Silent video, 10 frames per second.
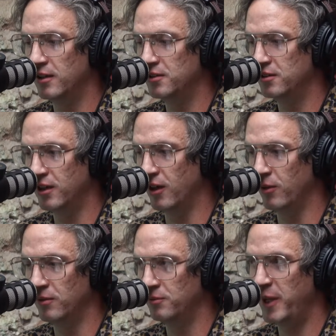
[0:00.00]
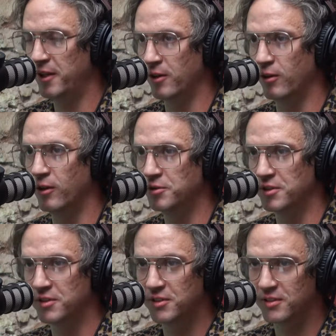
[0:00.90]
You know, picking our
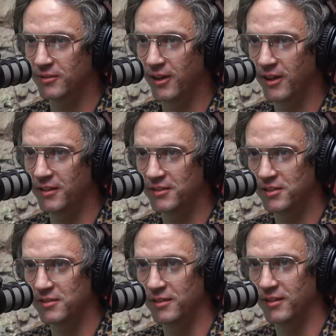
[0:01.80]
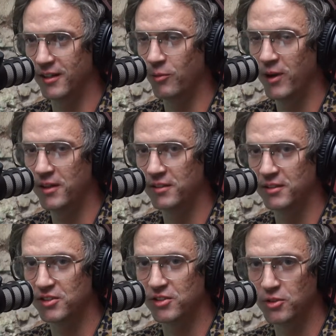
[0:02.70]
noses, right? Just, you know, waiting to
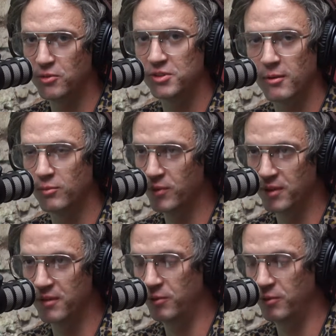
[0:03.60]
just do something with